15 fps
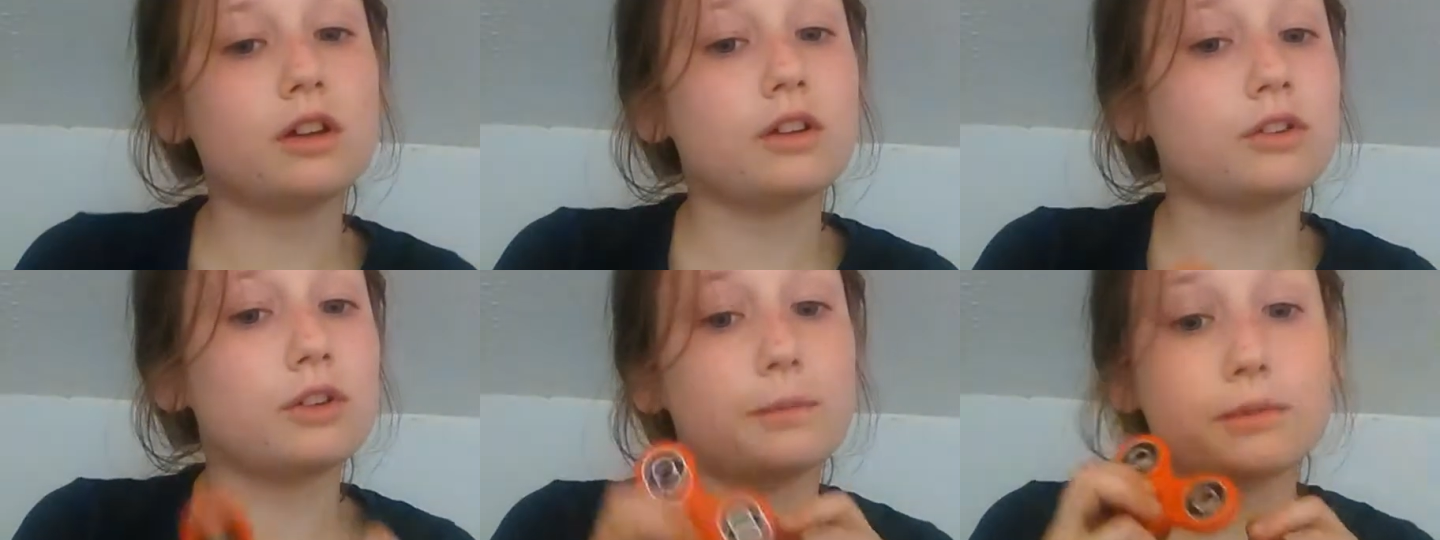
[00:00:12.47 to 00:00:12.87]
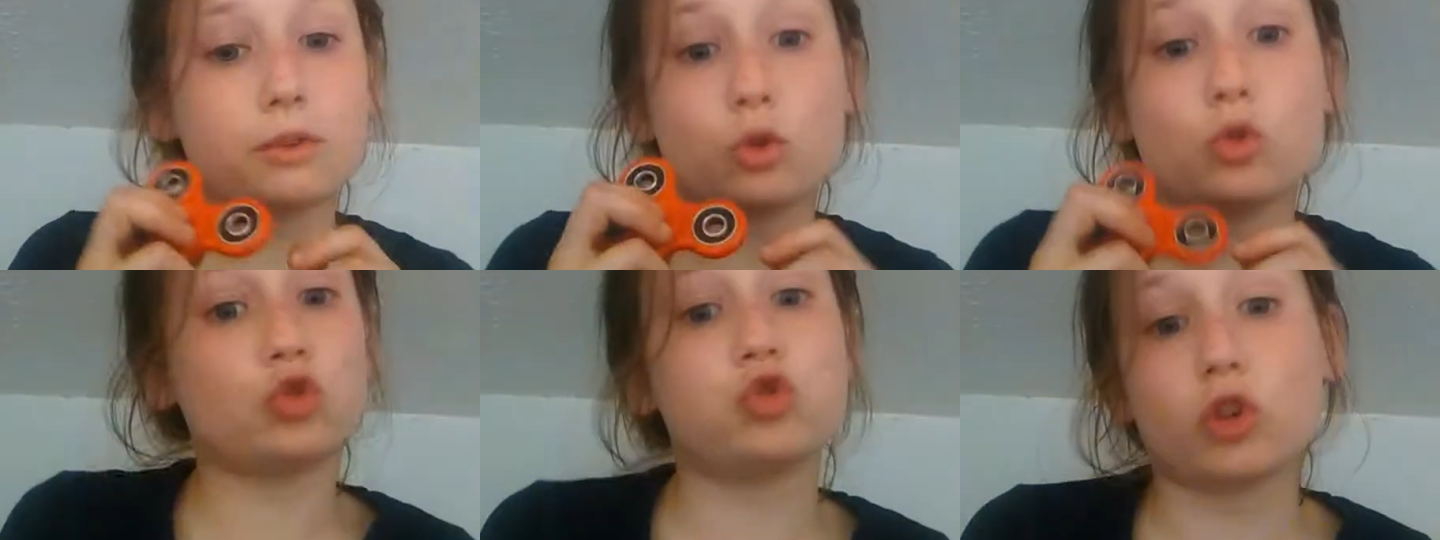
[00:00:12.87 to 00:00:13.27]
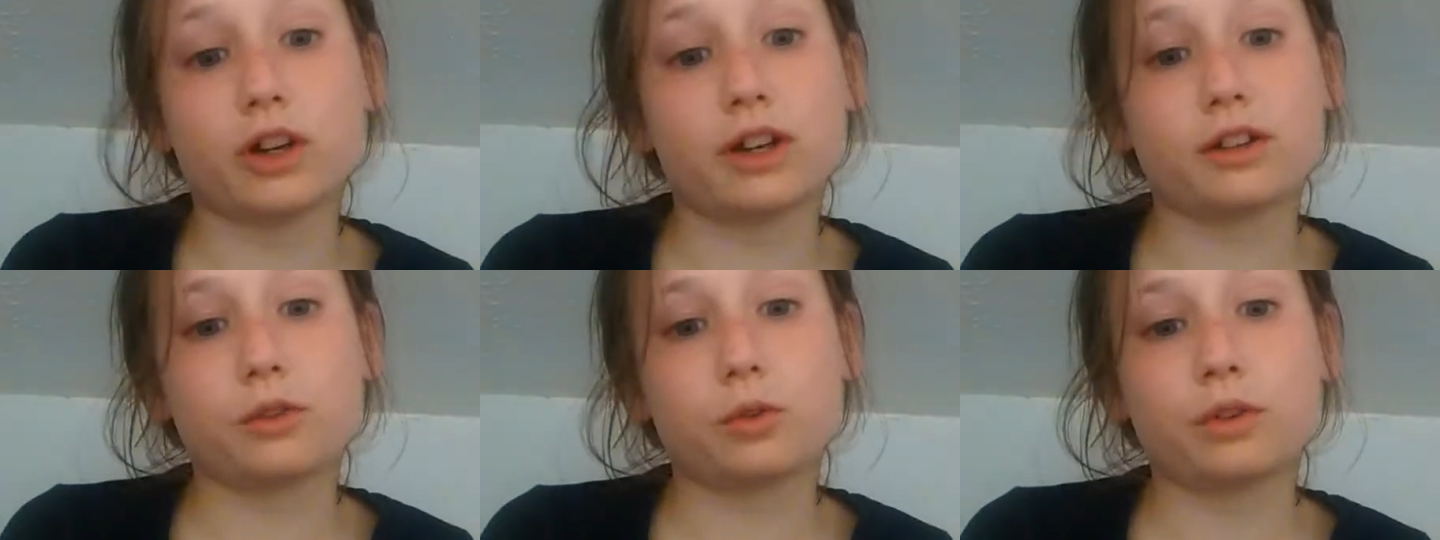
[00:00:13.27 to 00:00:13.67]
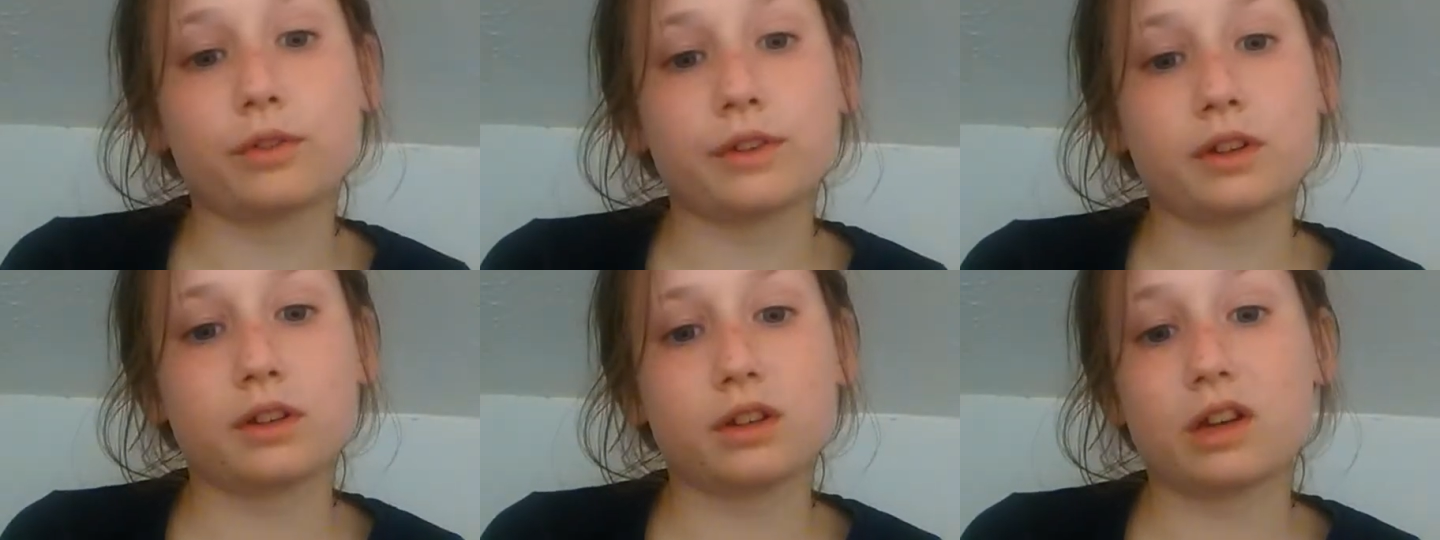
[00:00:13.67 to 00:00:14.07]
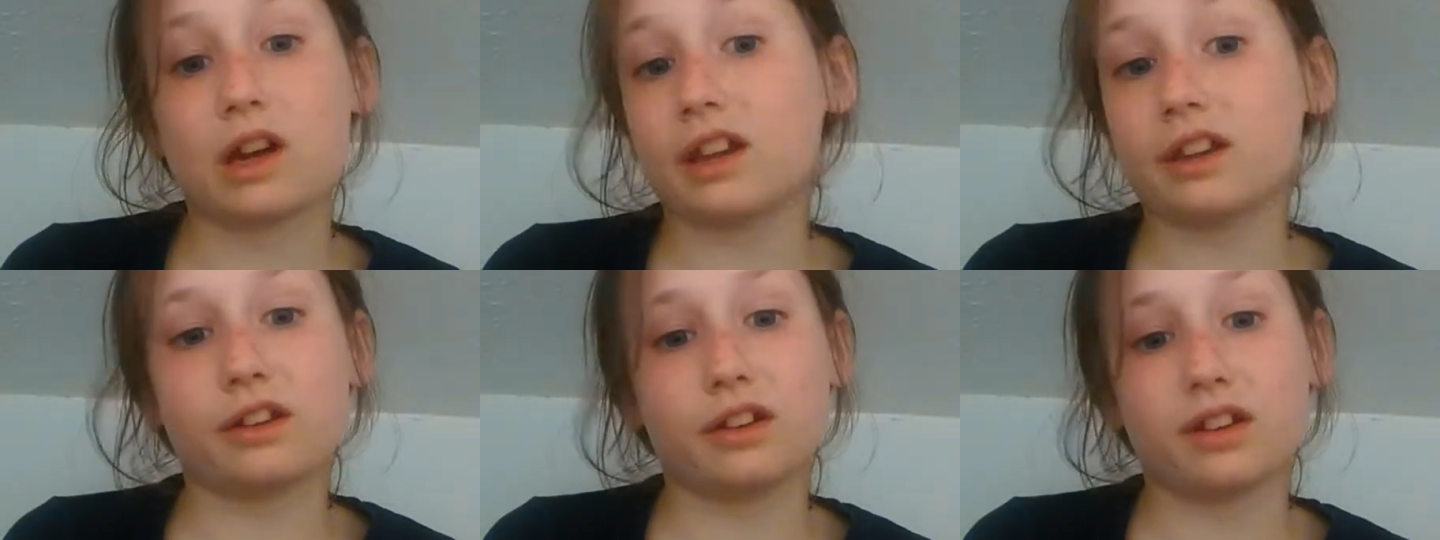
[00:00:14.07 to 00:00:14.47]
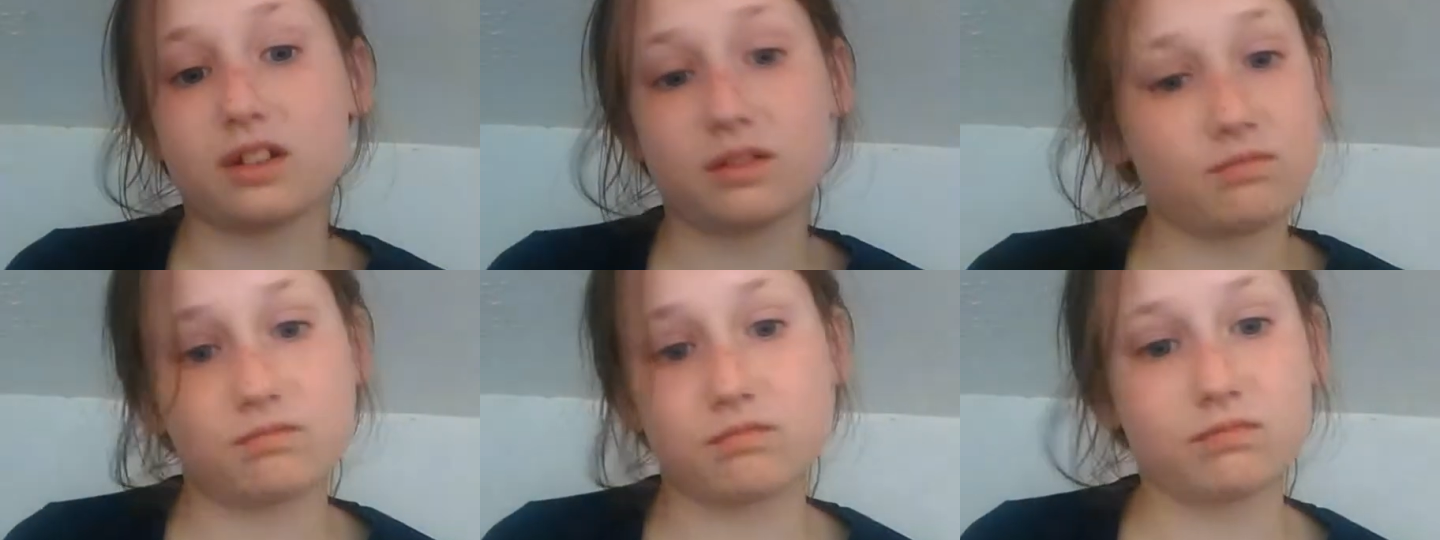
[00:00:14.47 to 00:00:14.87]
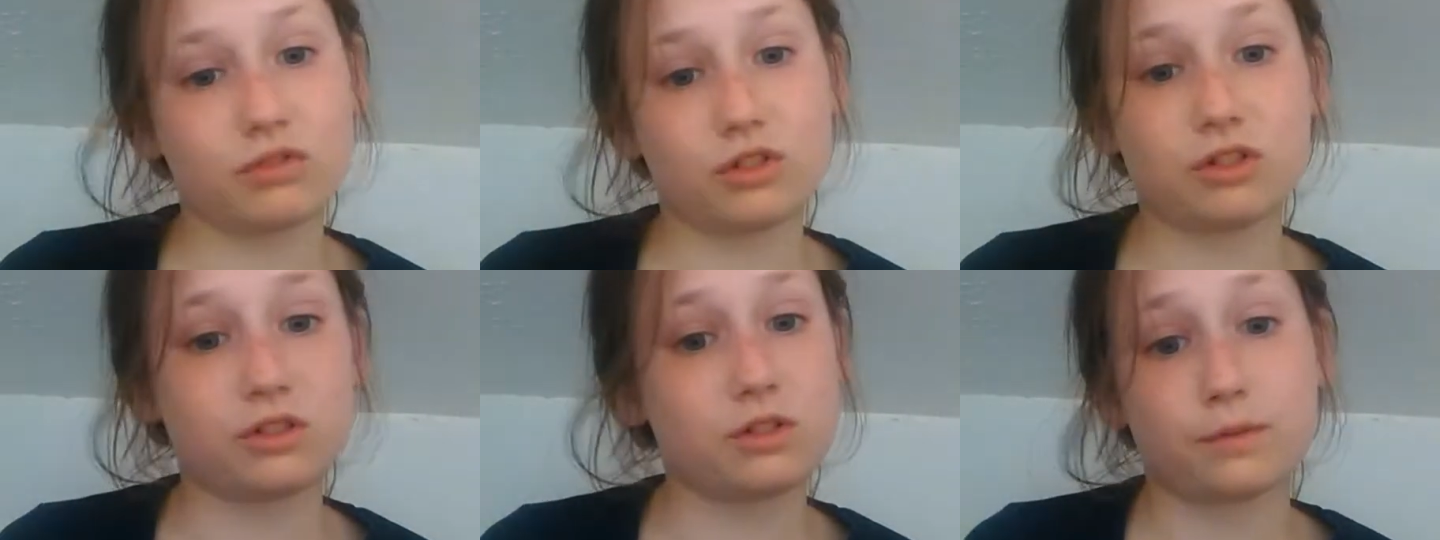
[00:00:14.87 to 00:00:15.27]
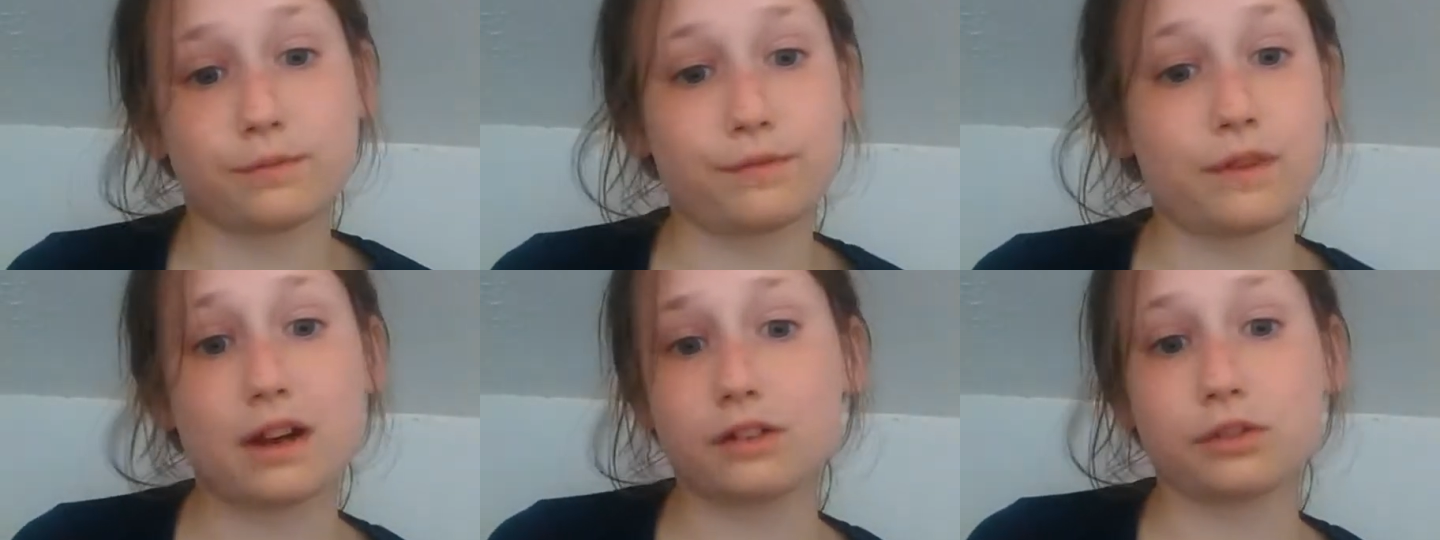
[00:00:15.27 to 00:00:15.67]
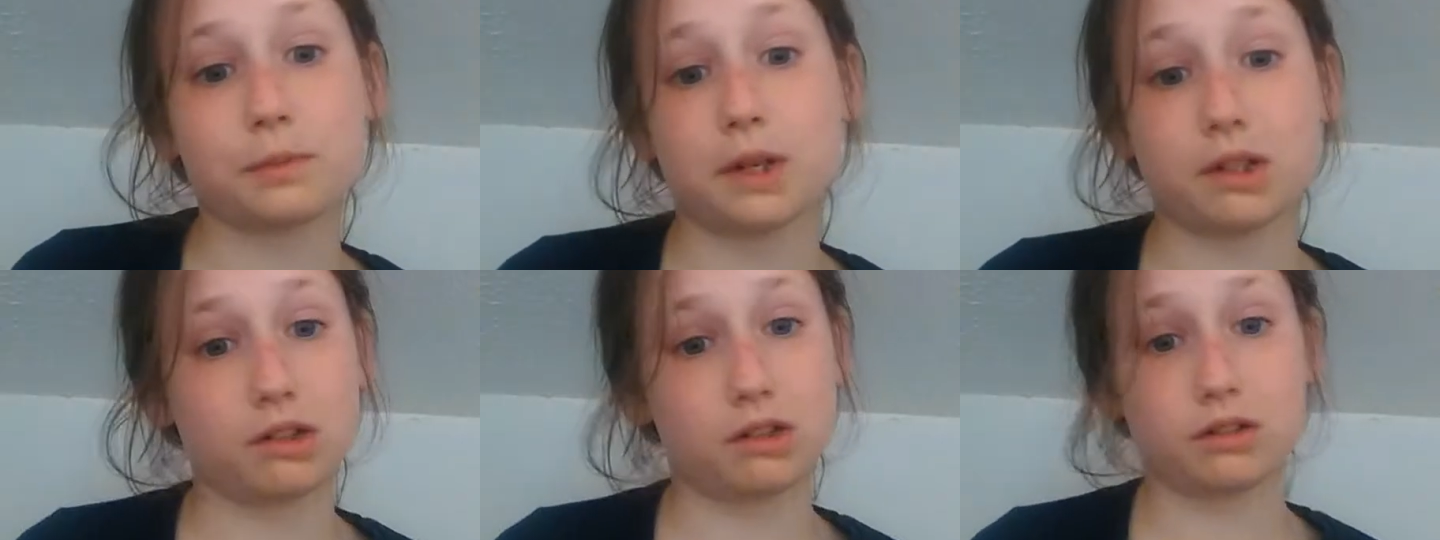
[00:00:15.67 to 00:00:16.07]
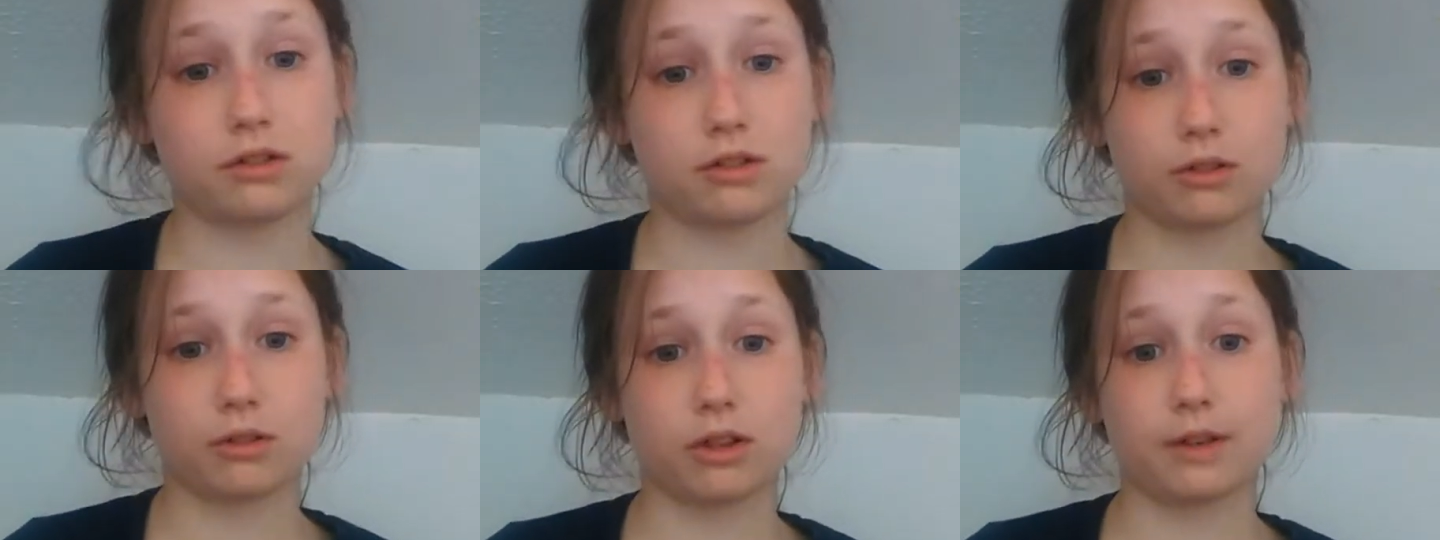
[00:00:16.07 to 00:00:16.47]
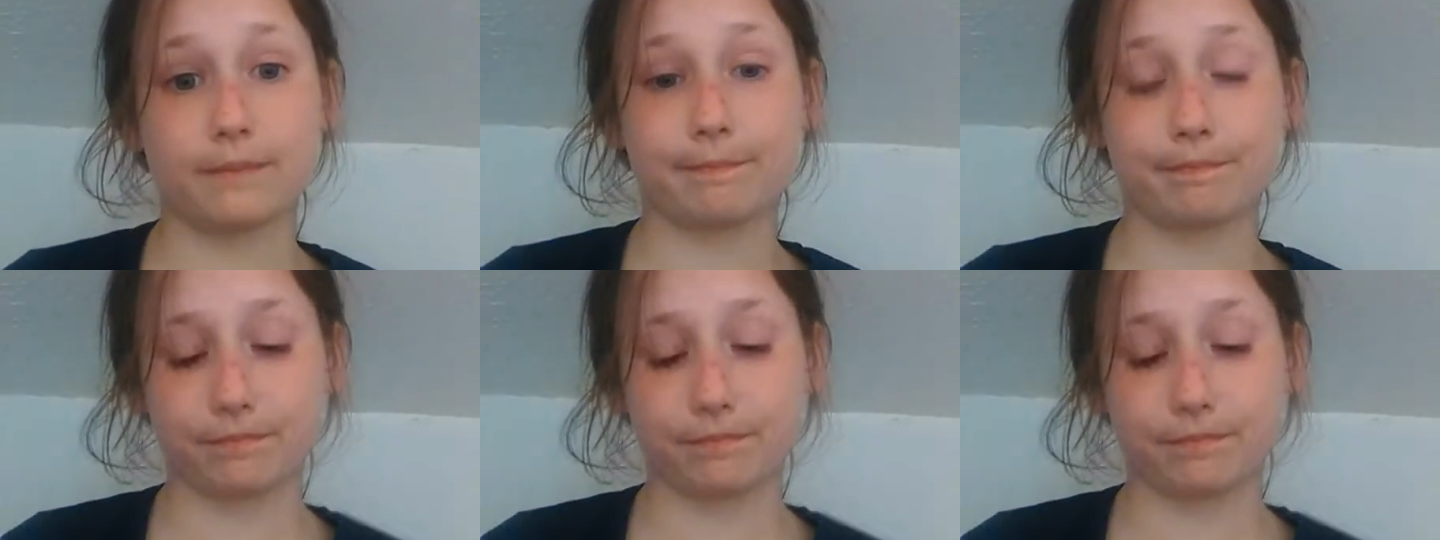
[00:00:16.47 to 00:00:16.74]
some cool tricks with it and just some facts about it. So yeah,